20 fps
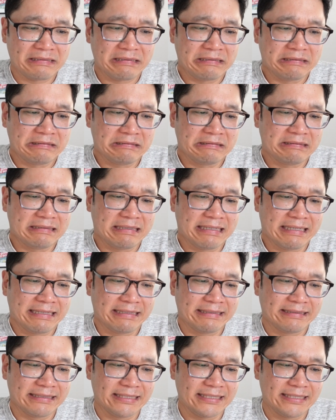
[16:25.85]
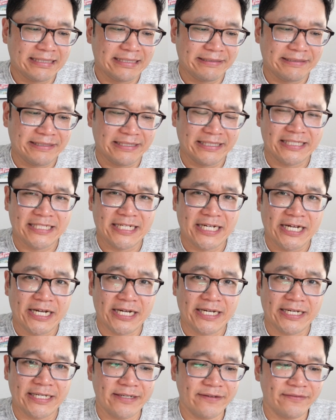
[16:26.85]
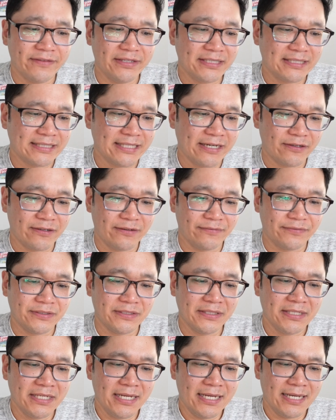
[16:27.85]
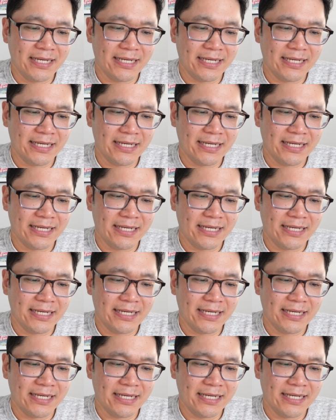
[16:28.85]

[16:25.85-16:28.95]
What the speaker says: deal on a ton of this Daredevil.